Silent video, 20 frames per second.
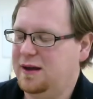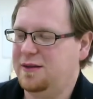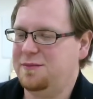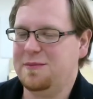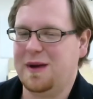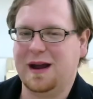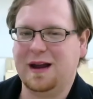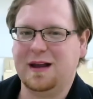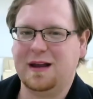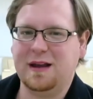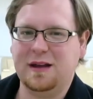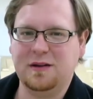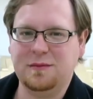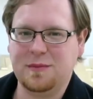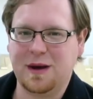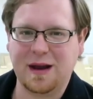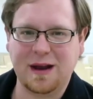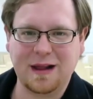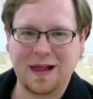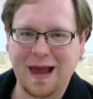in my, in
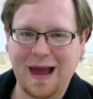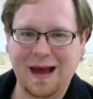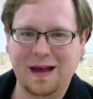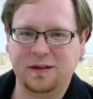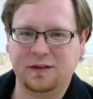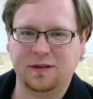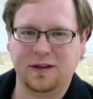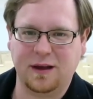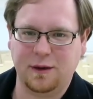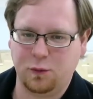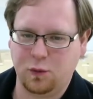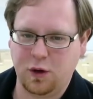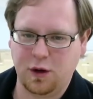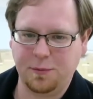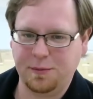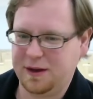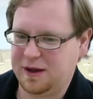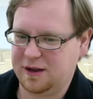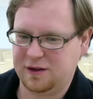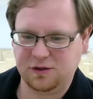my class? Like,
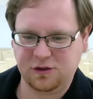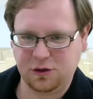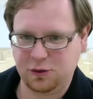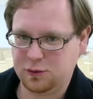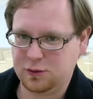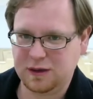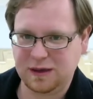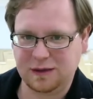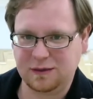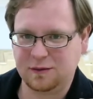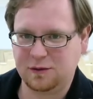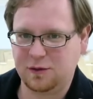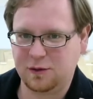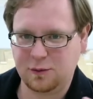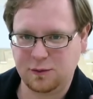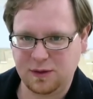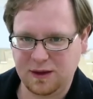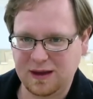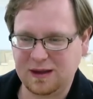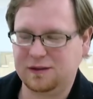well, because you didn't
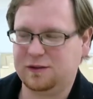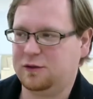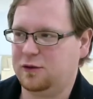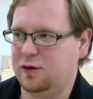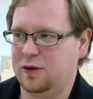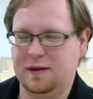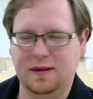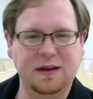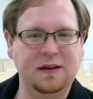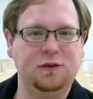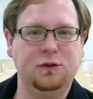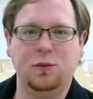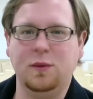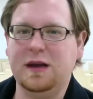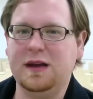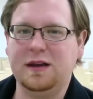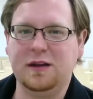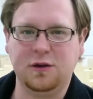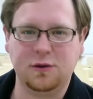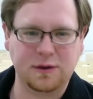do this during this
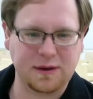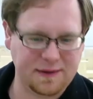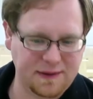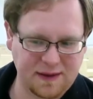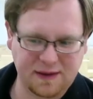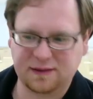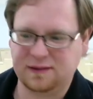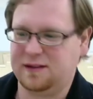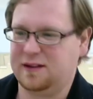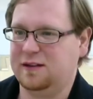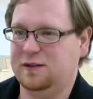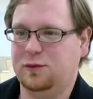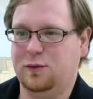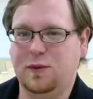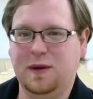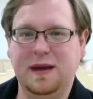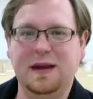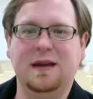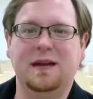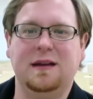week, you did this this
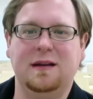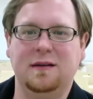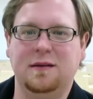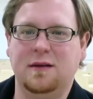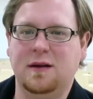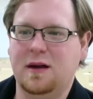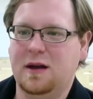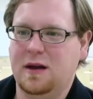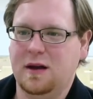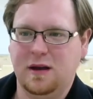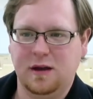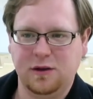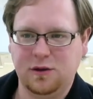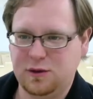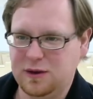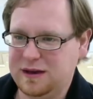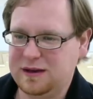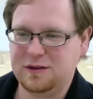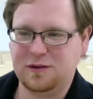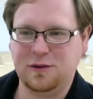week, and
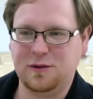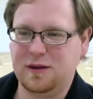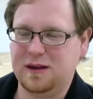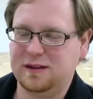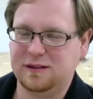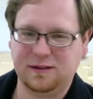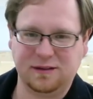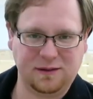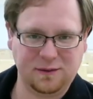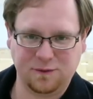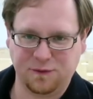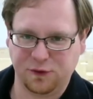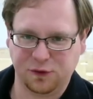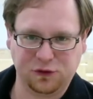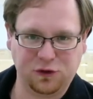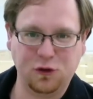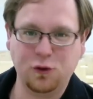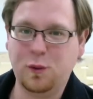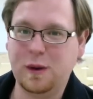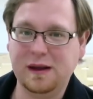you didn't do this for
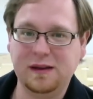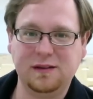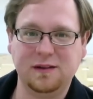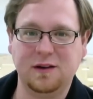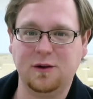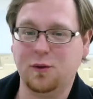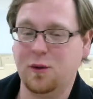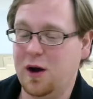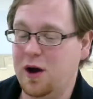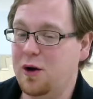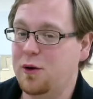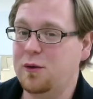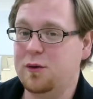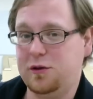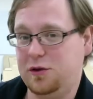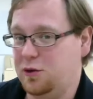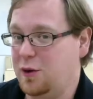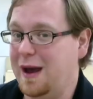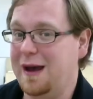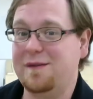two weeks in a row.
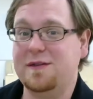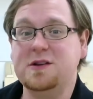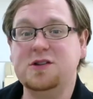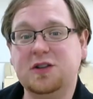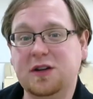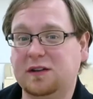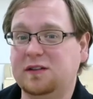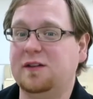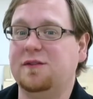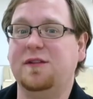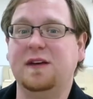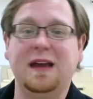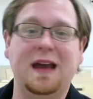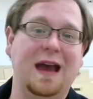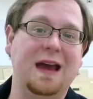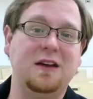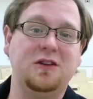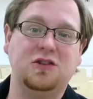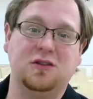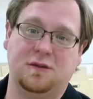You have a
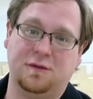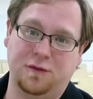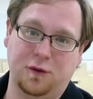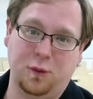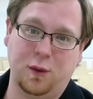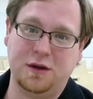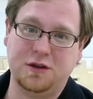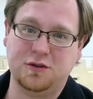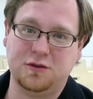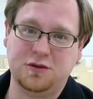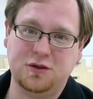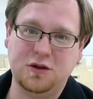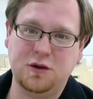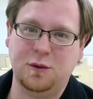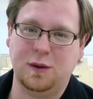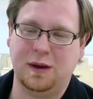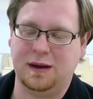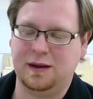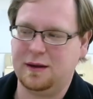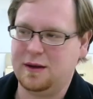justification for what you're
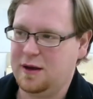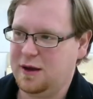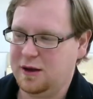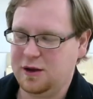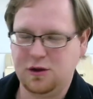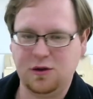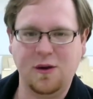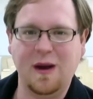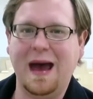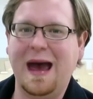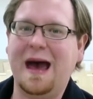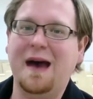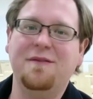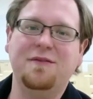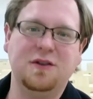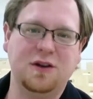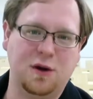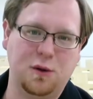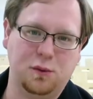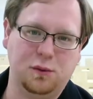doing. You
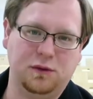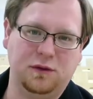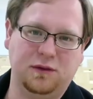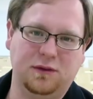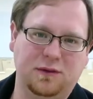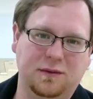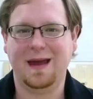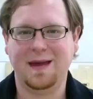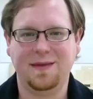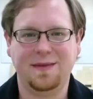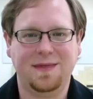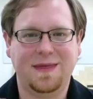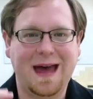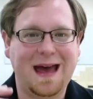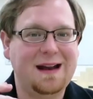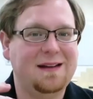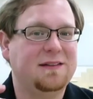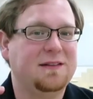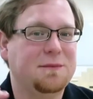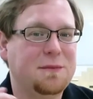have notes. And
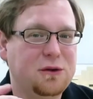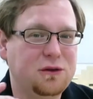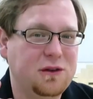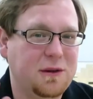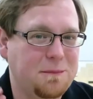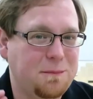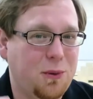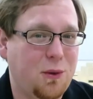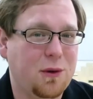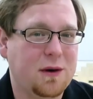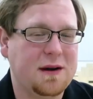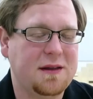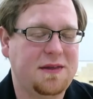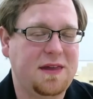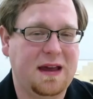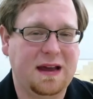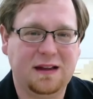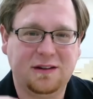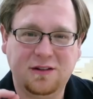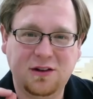that is the most important
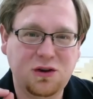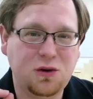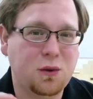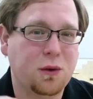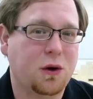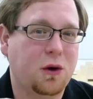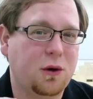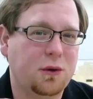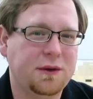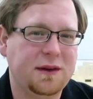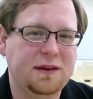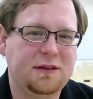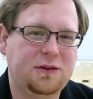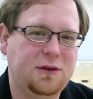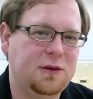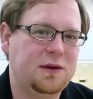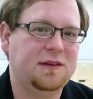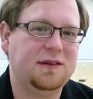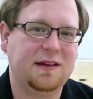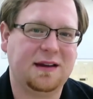thing, is you're holding
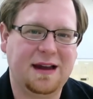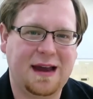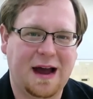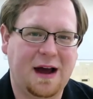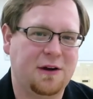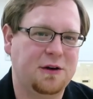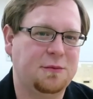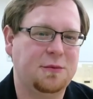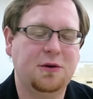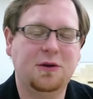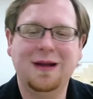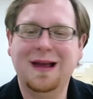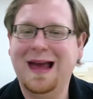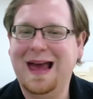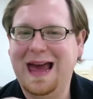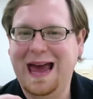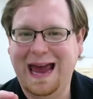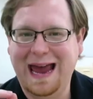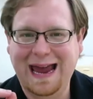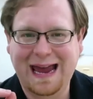students accountable,
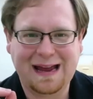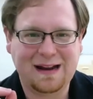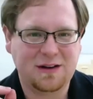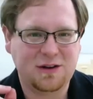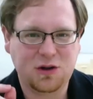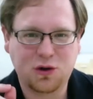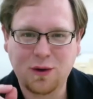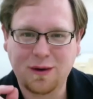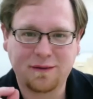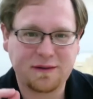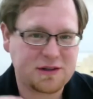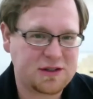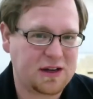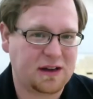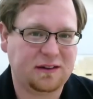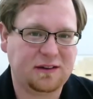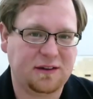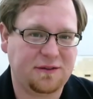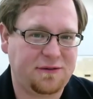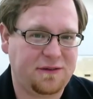and you have a
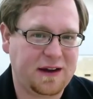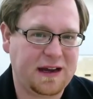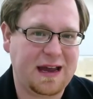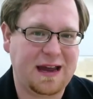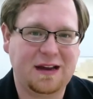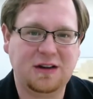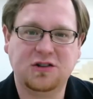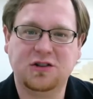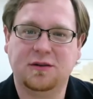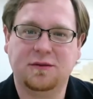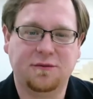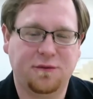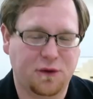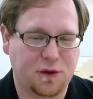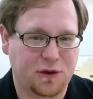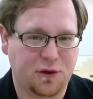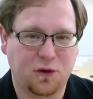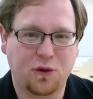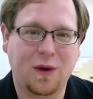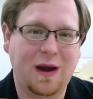justification
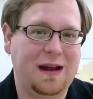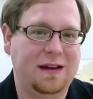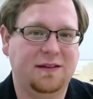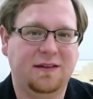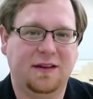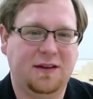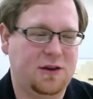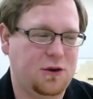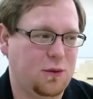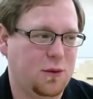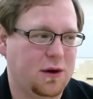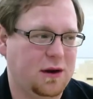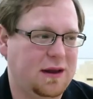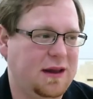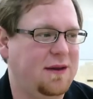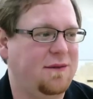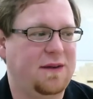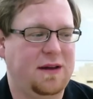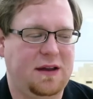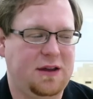for the grades that you are
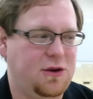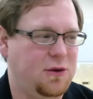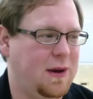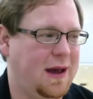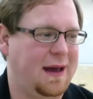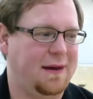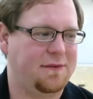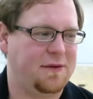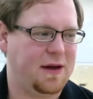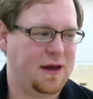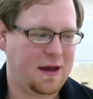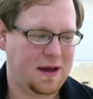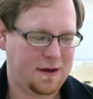giving. You have